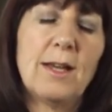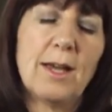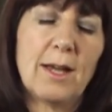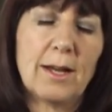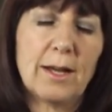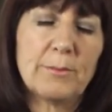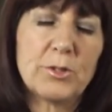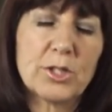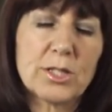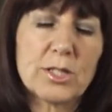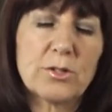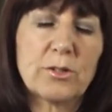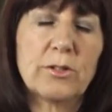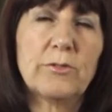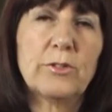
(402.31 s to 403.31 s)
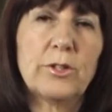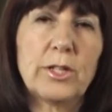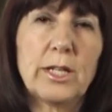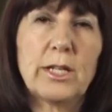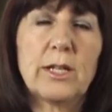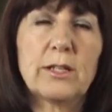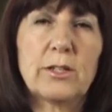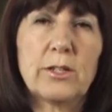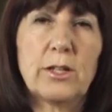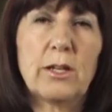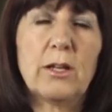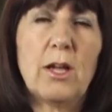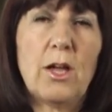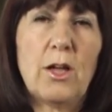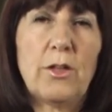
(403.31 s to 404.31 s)
And I'm just sort of looking at
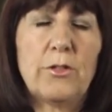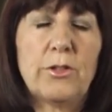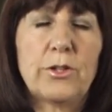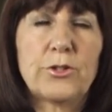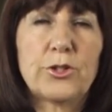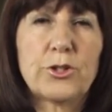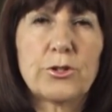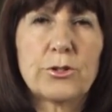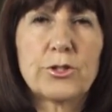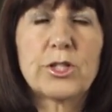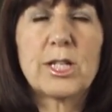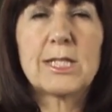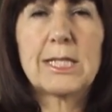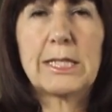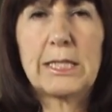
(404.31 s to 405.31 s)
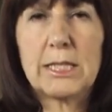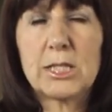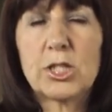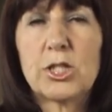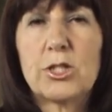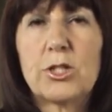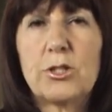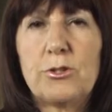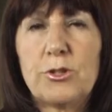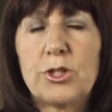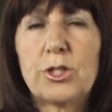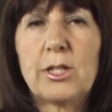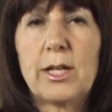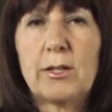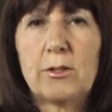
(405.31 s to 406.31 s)
the church as an
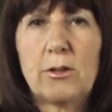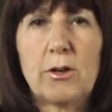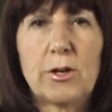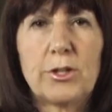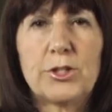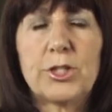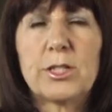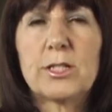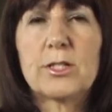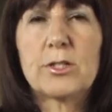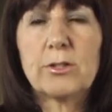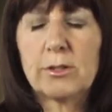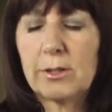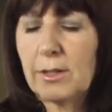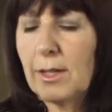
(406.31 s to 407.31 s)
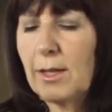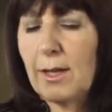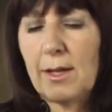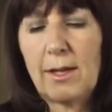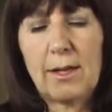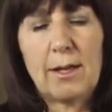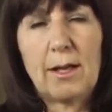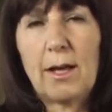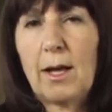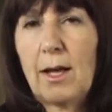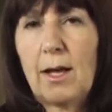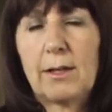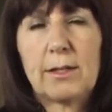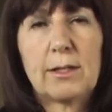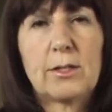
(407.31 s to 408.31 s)
institution at large, and certainly
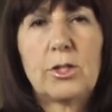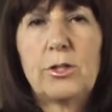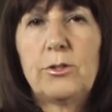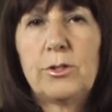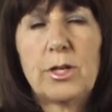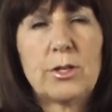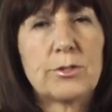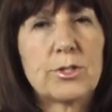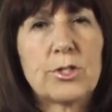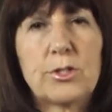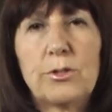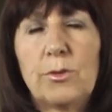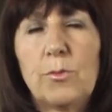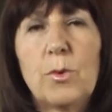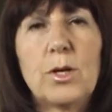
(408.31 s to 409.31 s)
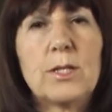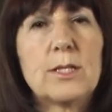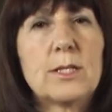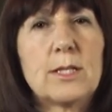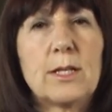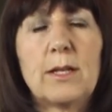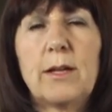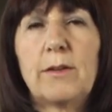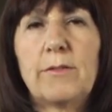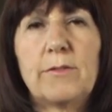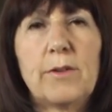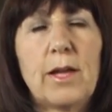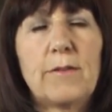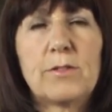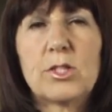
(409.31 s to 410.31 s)
kudos to the ones that
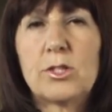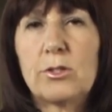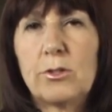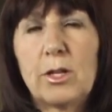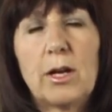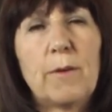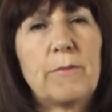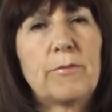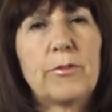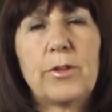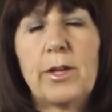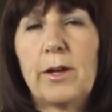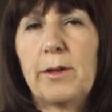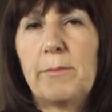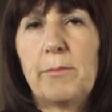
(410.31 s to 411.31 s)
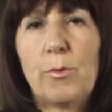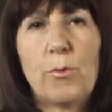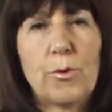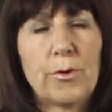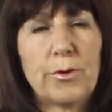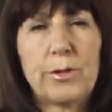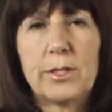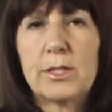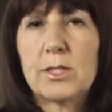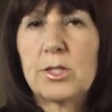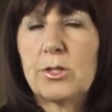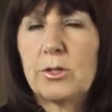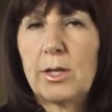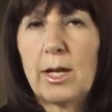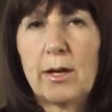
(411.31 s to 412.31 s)
have stood up for the unborn and
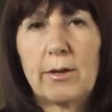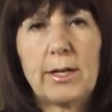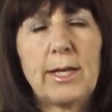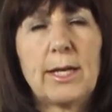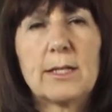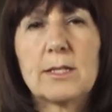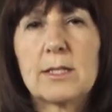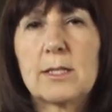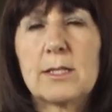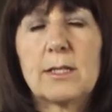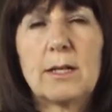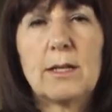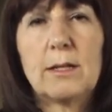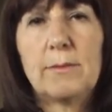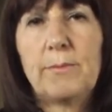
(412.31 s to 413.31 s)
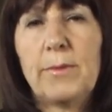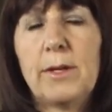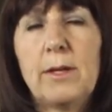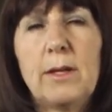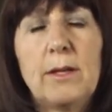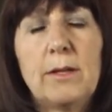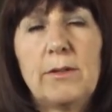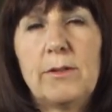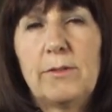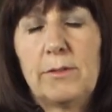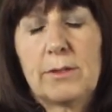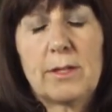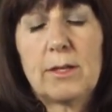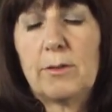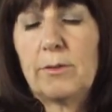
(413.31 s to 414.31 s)
stood out against
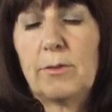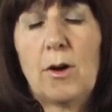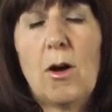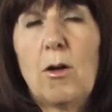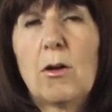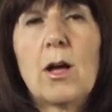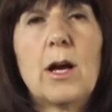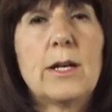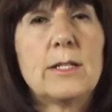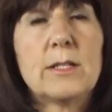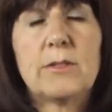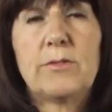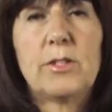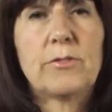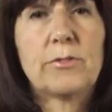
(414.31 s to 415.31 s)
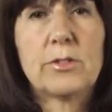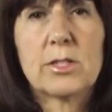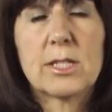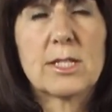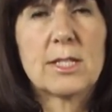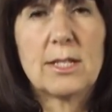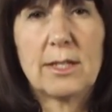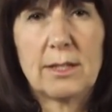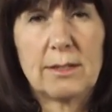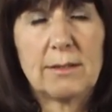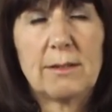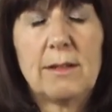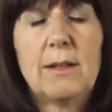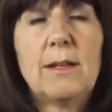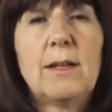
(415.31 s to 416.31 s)
all kinds of different
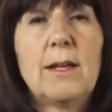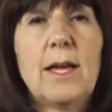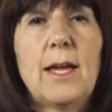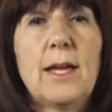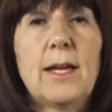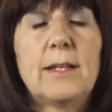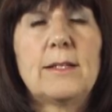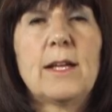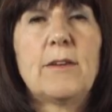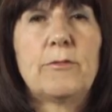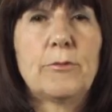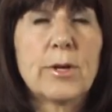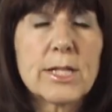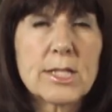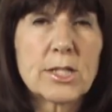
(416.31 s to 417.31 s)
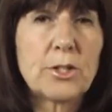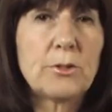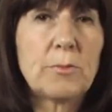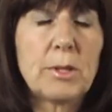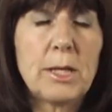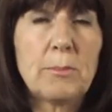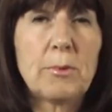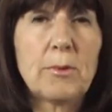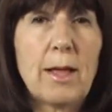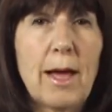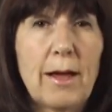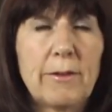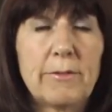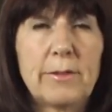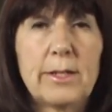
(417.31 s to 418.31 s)
sin and have rescued people
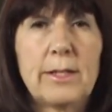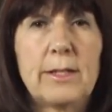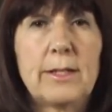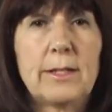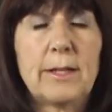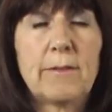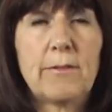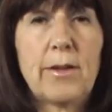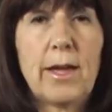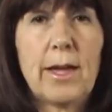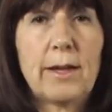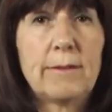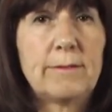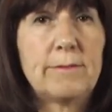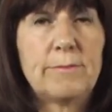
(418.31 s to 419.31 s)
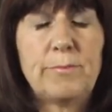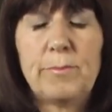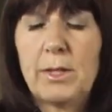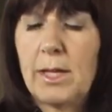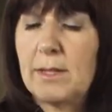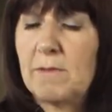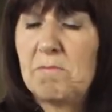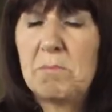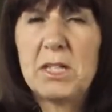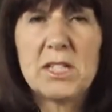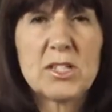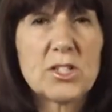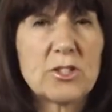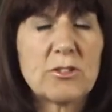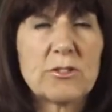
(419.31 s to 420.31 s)
out of it and have
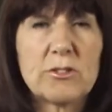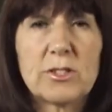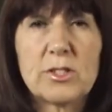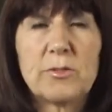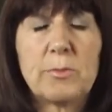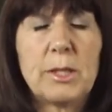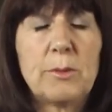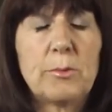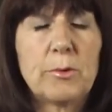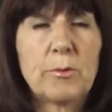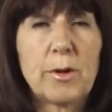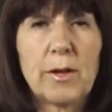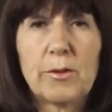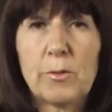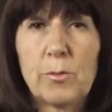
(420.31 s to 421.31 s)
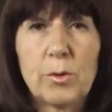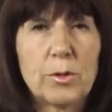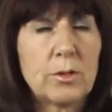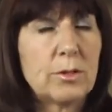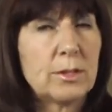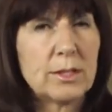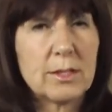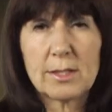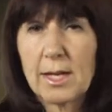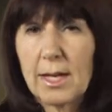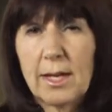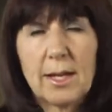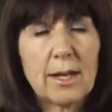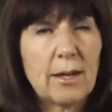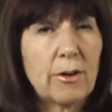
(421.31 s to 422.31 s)
ministered to people around the world
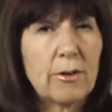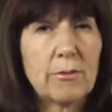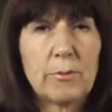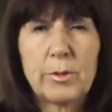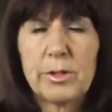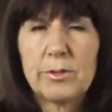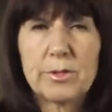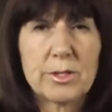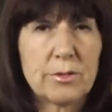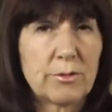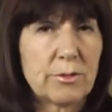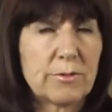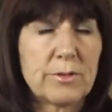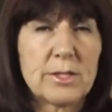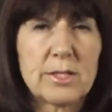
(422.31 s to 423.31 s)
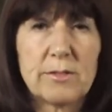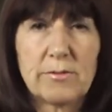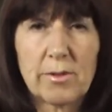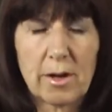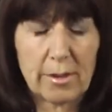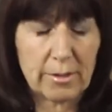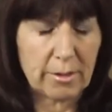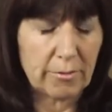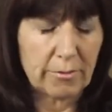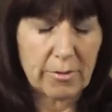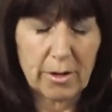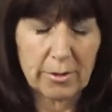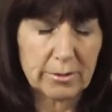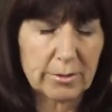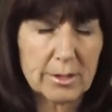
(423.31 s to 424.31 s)
taken care of widows and orphans and the
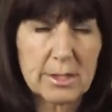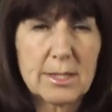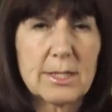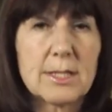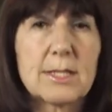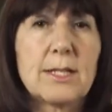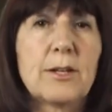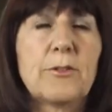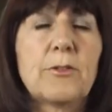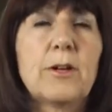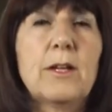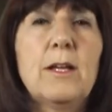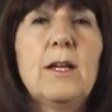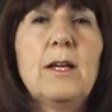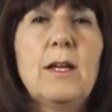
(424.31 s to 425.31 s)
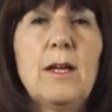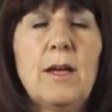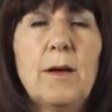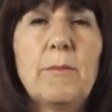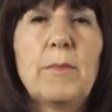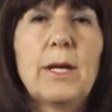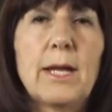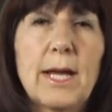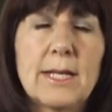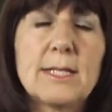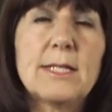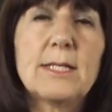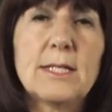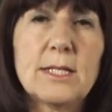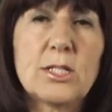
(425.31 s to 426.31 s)
fatherless, etc. But
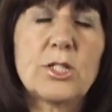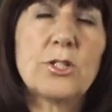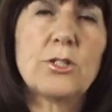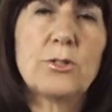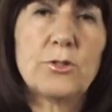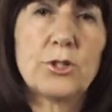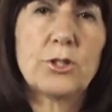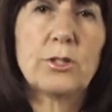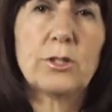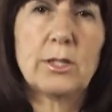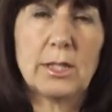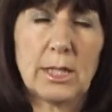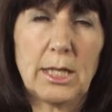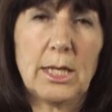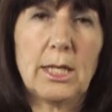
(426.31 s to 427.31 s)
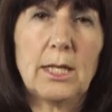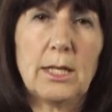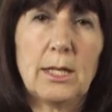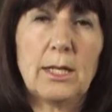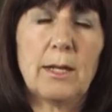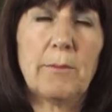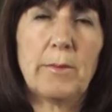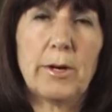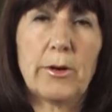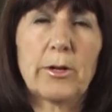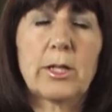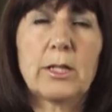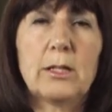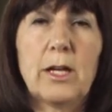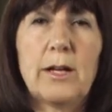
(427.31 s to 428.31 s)
as an institution in
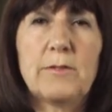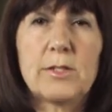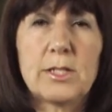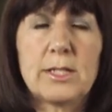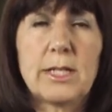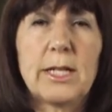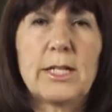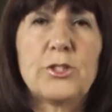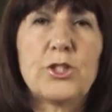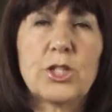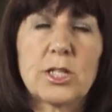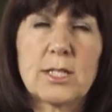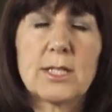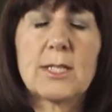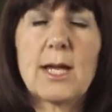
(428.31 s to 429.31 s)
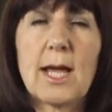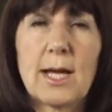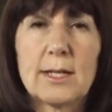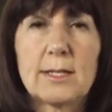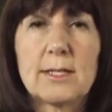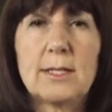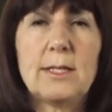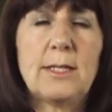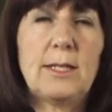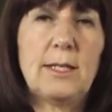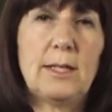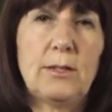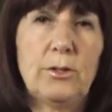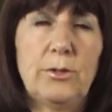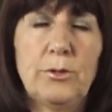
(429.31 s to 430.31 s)
American life today, just as
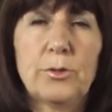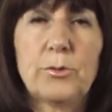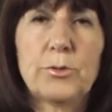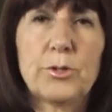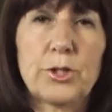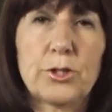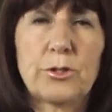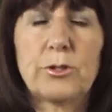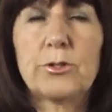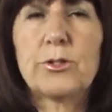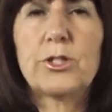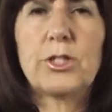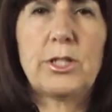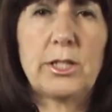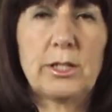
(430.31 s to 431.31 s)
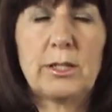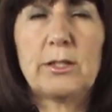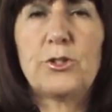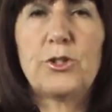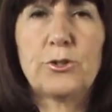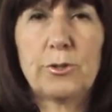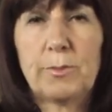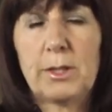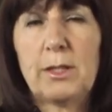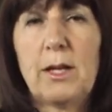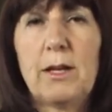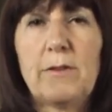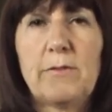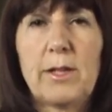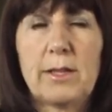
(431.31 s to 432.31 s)
the Lutheran Church in German
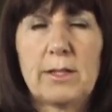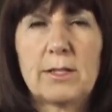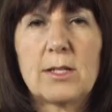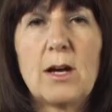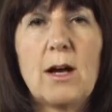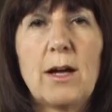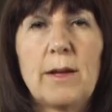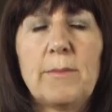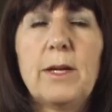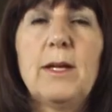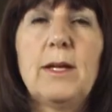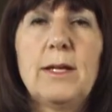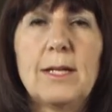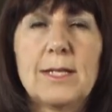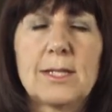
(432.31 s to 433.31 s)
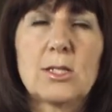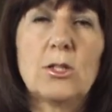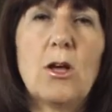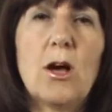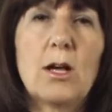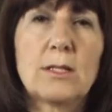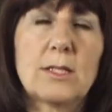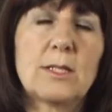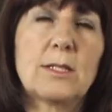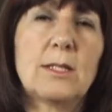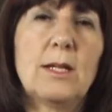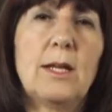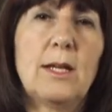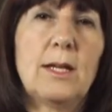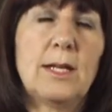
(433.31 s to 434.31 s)
life at the time, it's lost
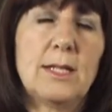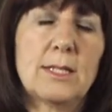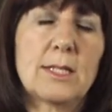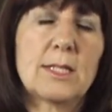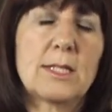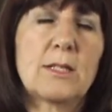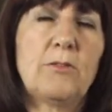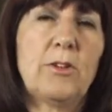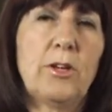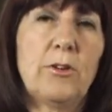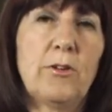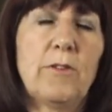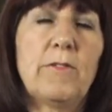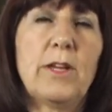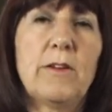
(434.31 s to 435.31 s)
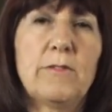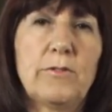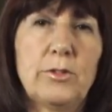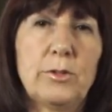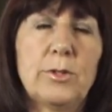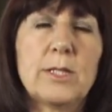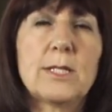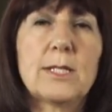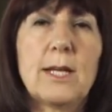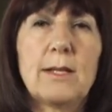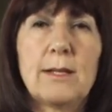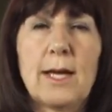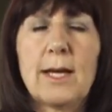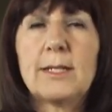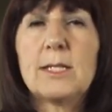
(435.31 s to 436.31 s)
its sphere of influence,
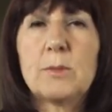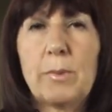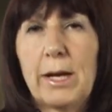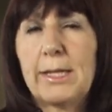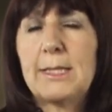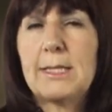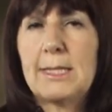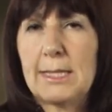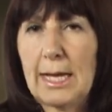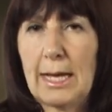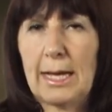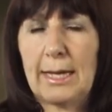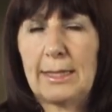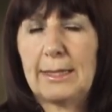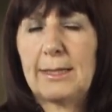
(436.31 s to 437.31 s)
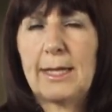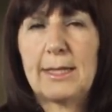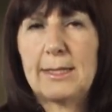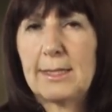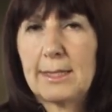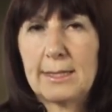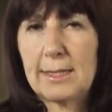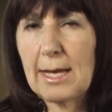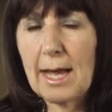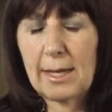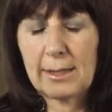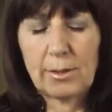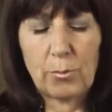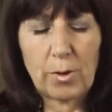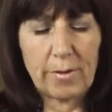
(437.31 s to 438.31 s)
and that is by design, and that is
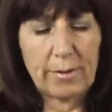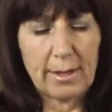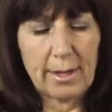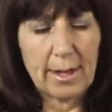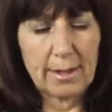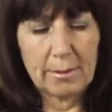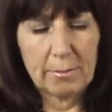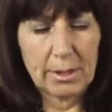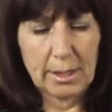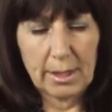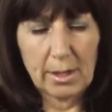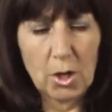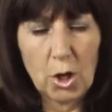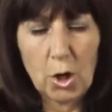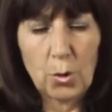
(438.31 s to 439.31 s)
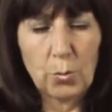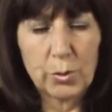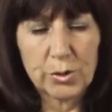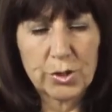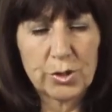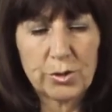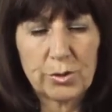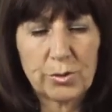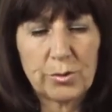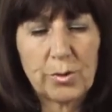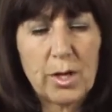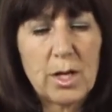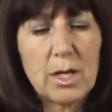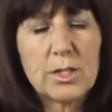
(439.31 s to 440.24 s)
exactly what the enemy will do.